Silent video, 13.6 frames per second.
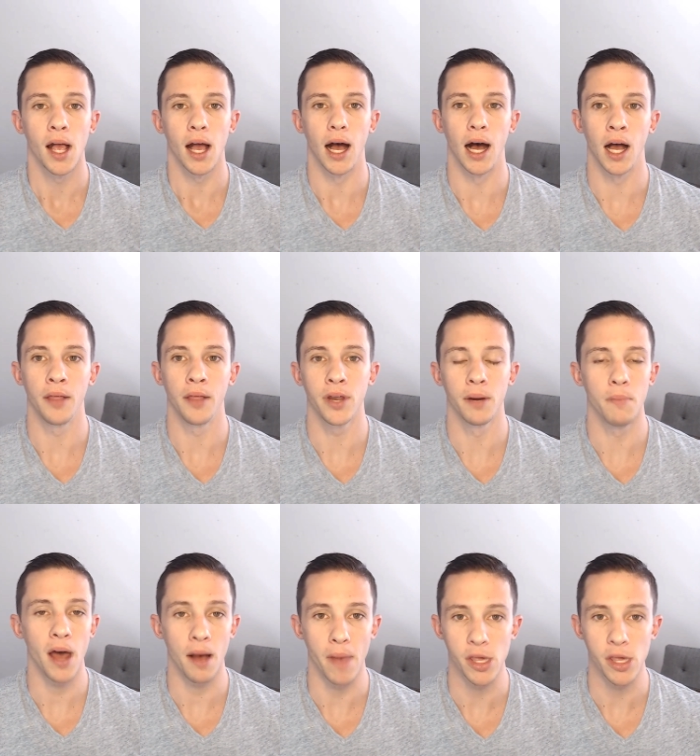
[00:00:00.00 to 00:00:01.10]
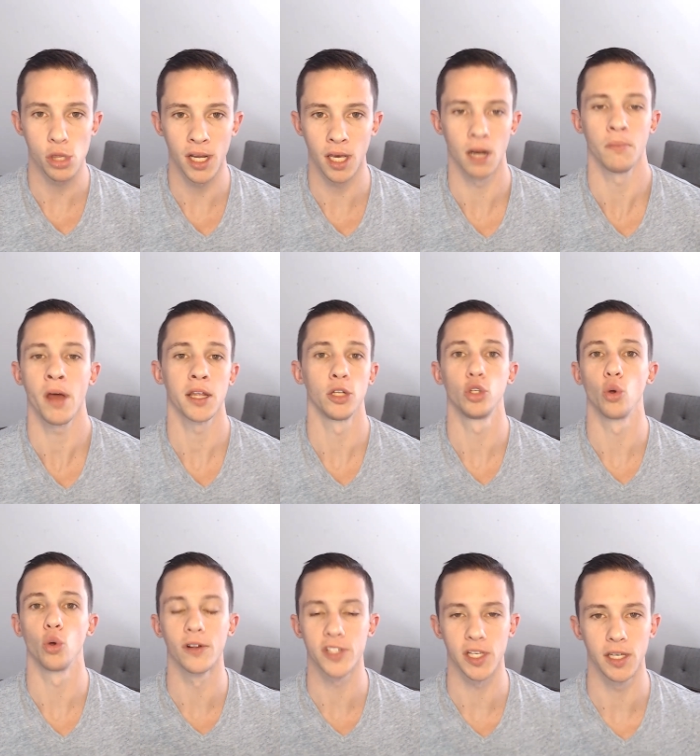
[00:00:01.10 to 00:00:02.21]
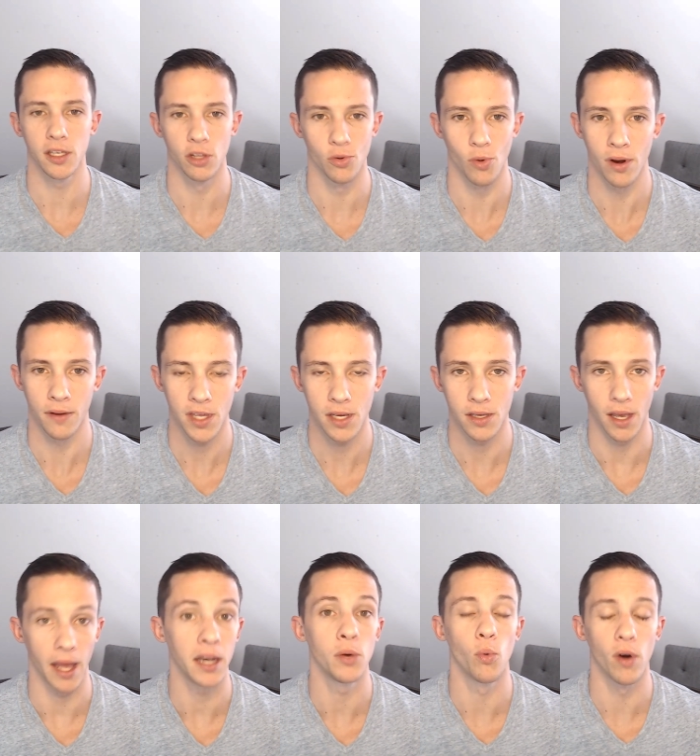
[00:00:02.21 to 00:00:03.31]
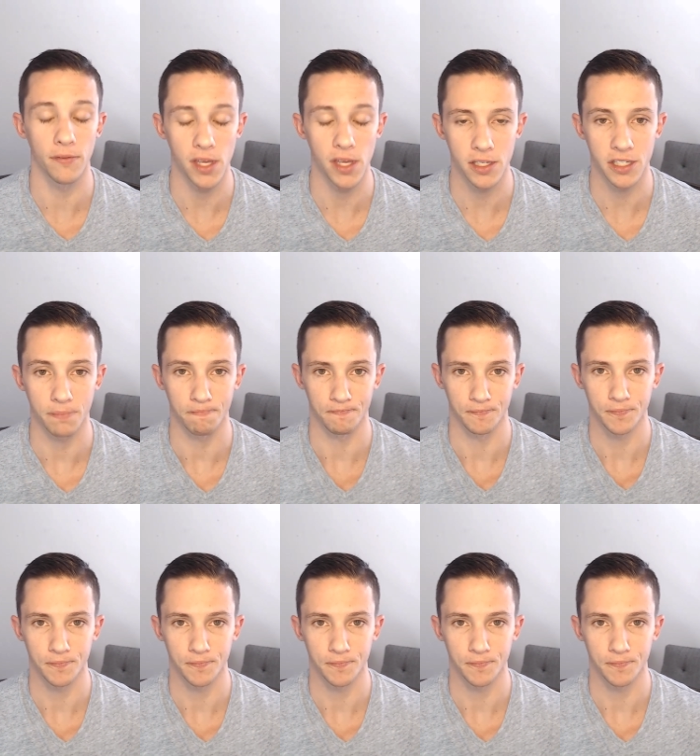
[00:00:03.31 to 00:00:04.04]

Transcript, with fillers: uh, that I'm not mentioning, and I'm not endorsing either one of the any one of these,